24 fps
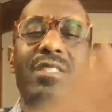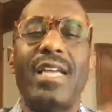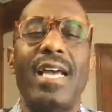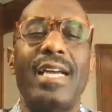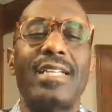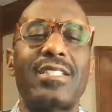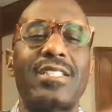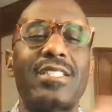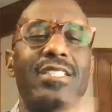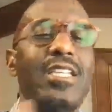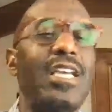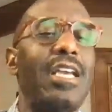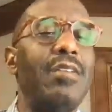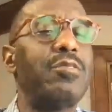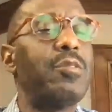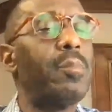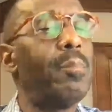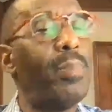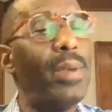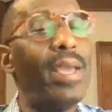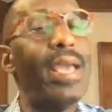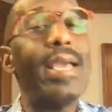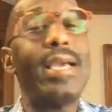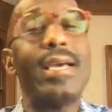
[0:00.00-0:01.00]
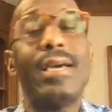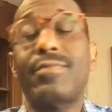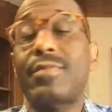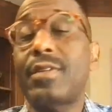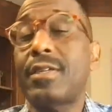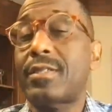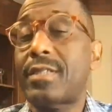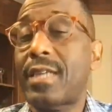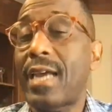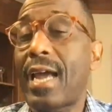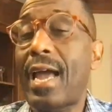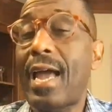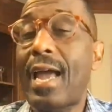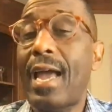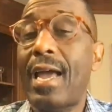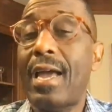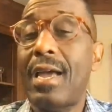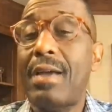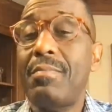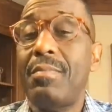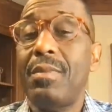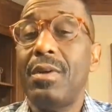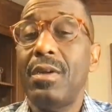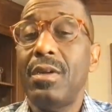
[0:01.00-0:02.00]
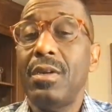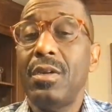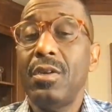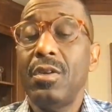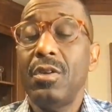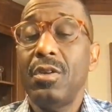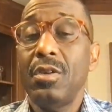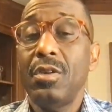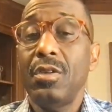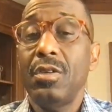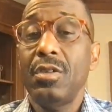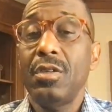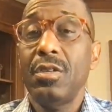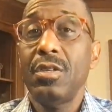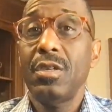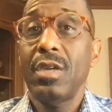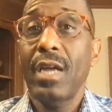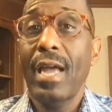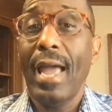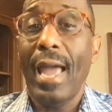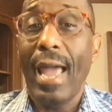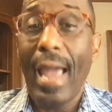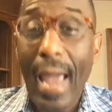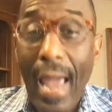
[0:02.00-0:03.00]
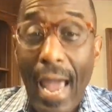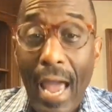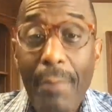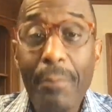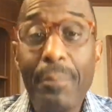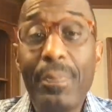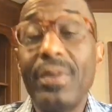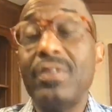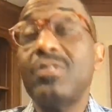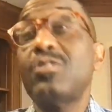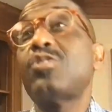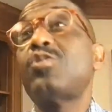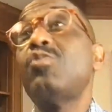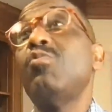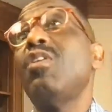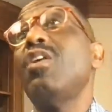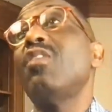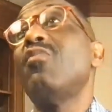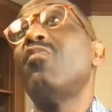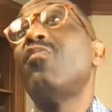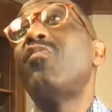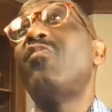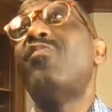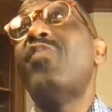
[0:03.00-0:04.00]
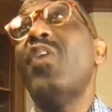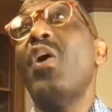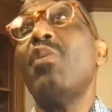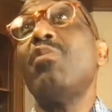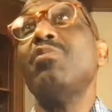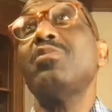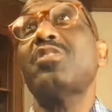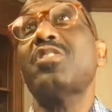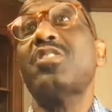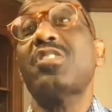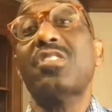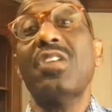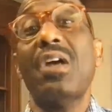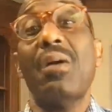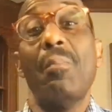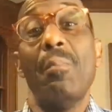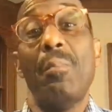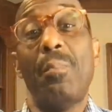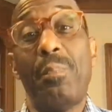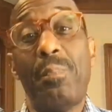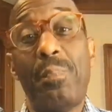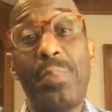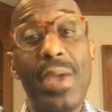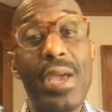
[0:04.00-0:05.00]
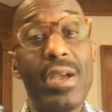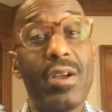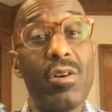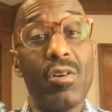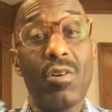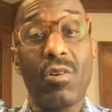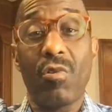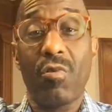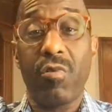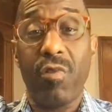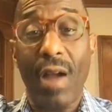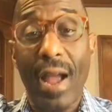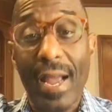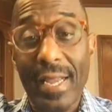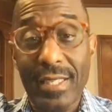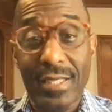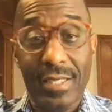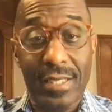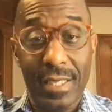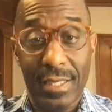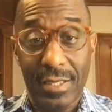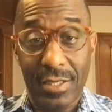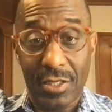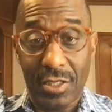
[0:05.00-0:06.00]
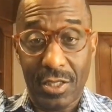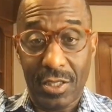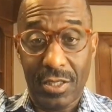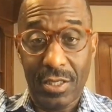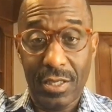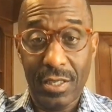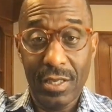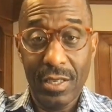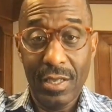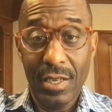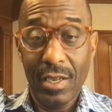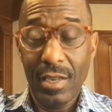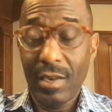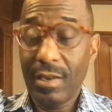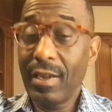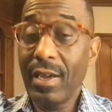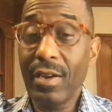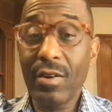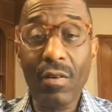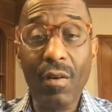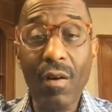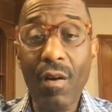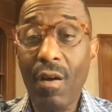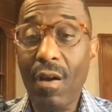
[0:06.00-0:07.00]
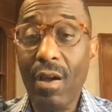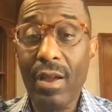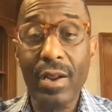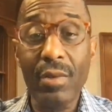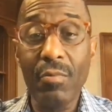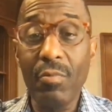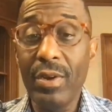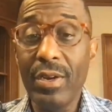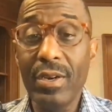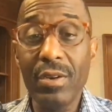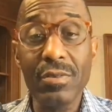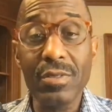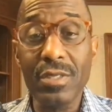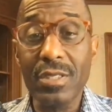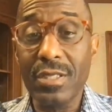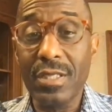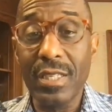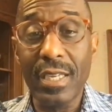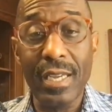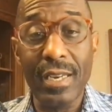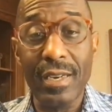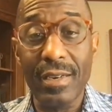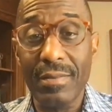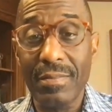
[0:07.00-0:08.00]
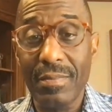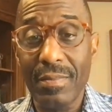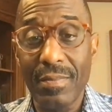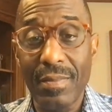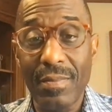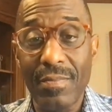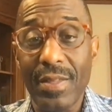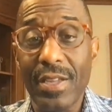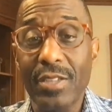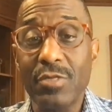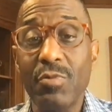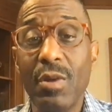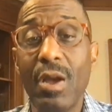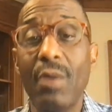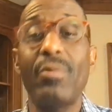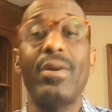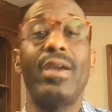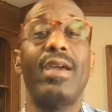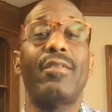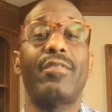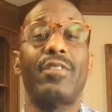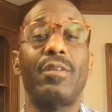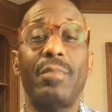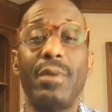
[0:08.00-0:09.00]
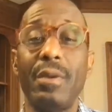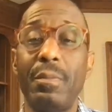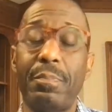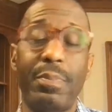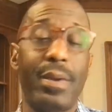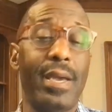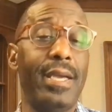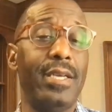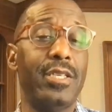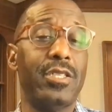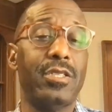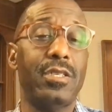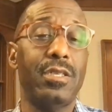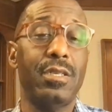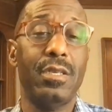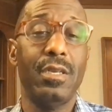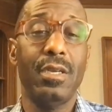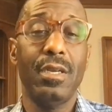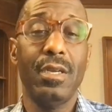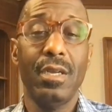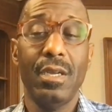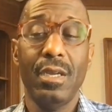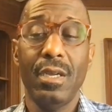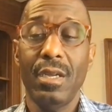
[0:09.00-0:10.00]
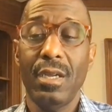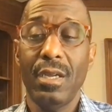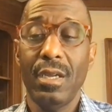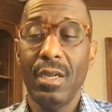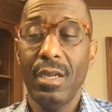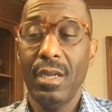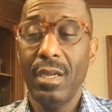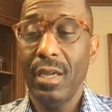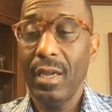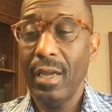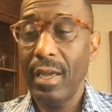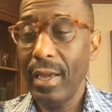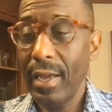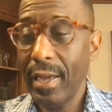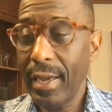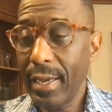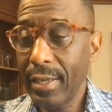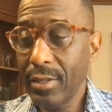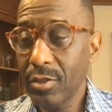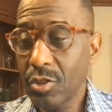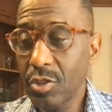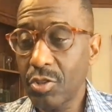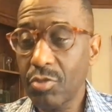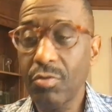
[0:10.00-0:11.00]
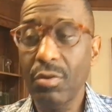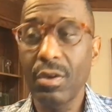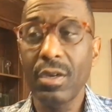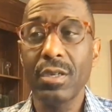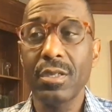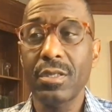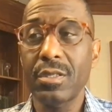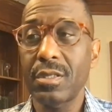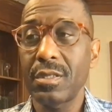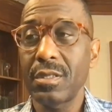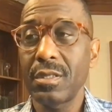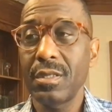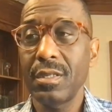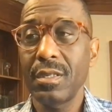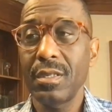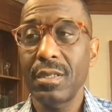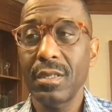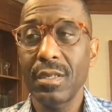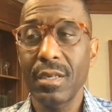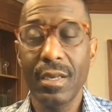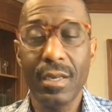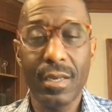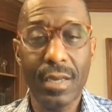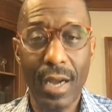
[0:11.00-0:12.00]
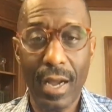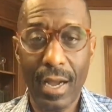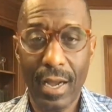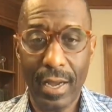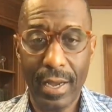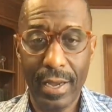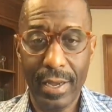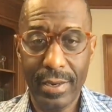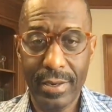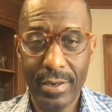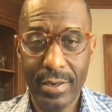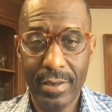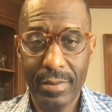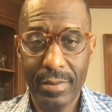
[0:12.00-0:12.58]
that seems big at the time happen to avert some bigger crisis later on, and we don't see it. That's why we have to be patient and trust God.